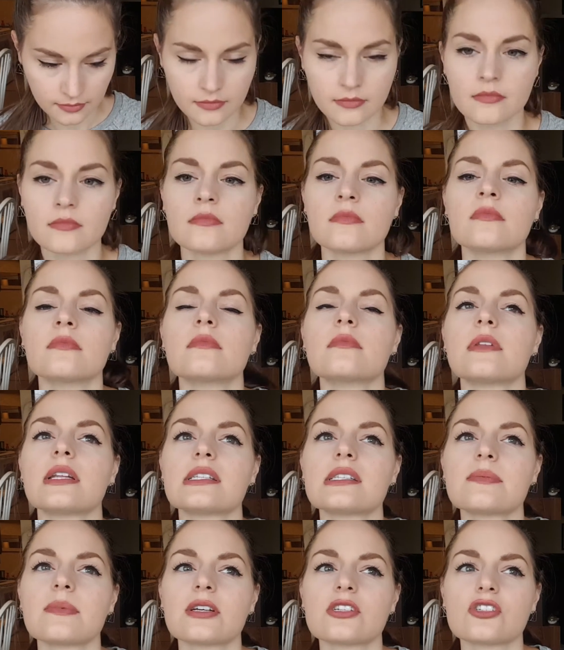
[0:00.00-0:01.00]

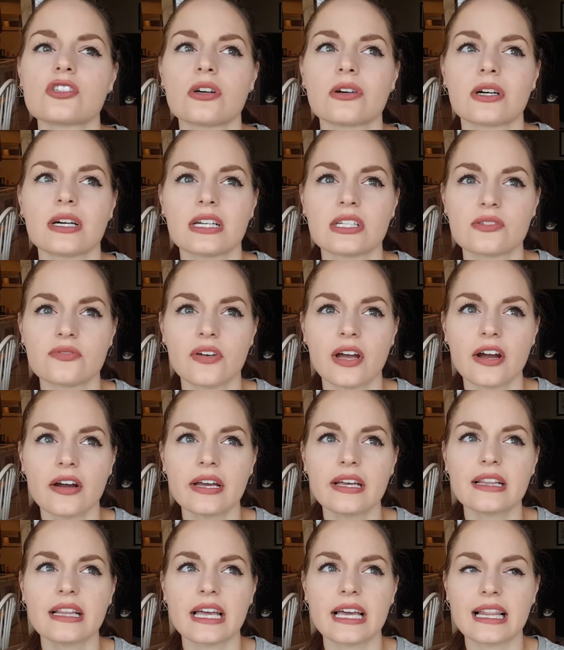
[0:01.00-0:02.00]
It smells so good. It's
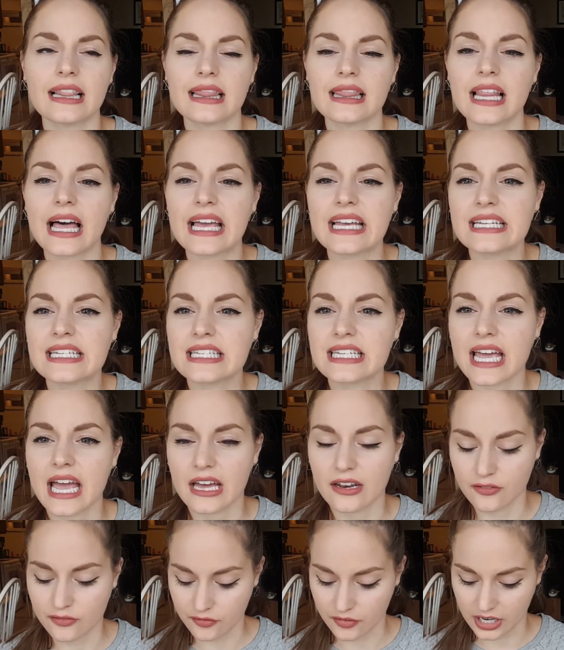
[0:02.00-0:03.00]
very like light
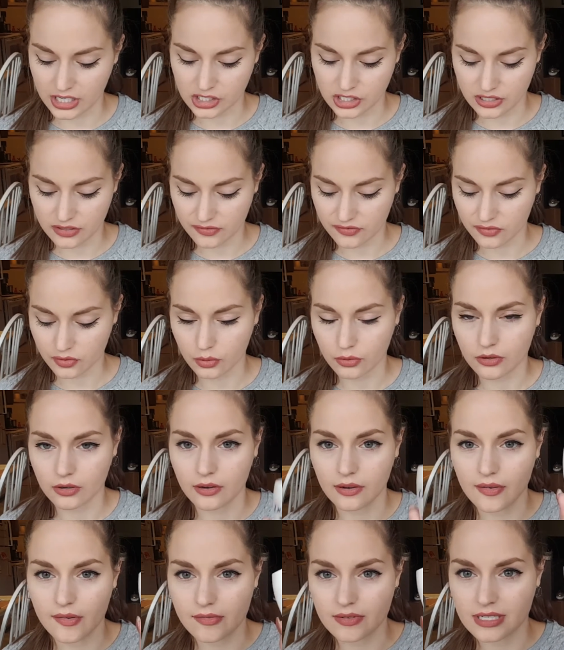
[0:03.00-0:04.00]
and fresh and
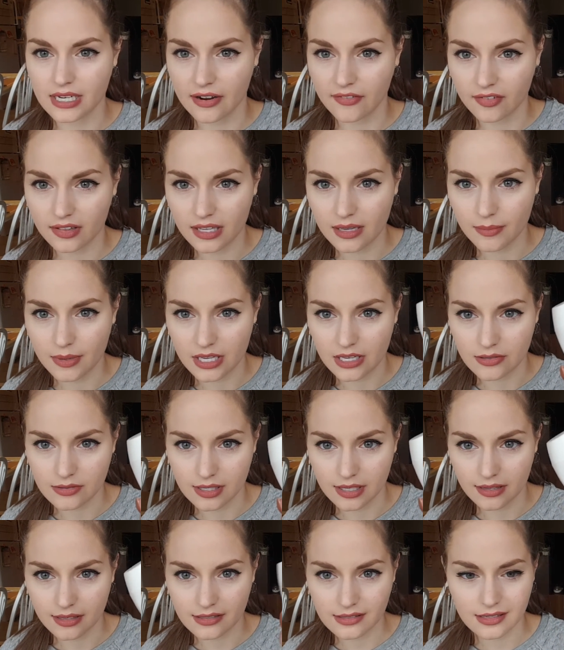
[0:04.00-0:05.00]
floral. I would definitely be
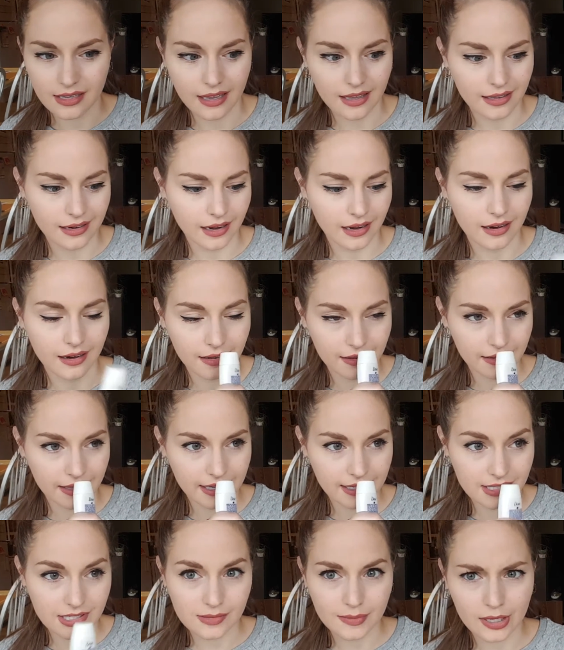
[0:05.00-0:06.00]
using this, and
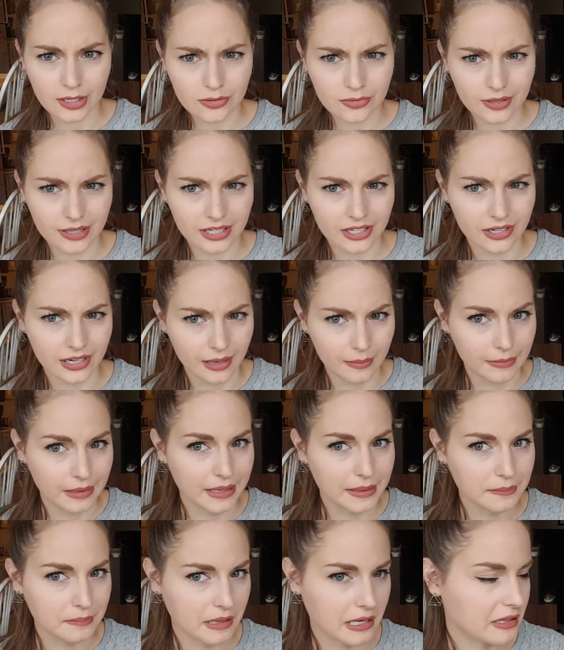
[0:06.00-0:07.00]
like it smells really good. I
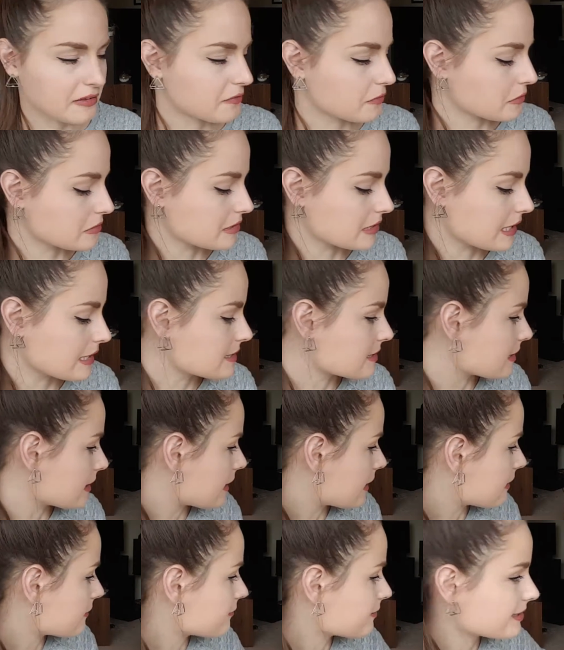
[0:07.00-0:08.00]
might buy the full size of
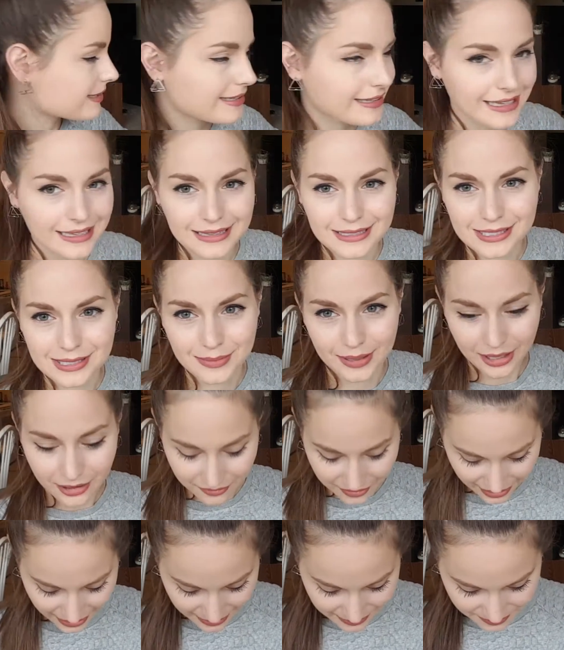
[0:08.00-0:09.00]
that. I really like the smell
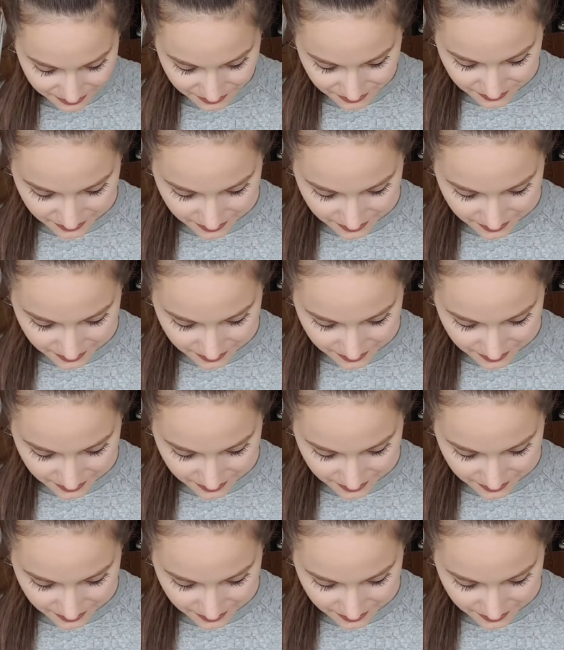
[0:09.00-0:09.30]
of that.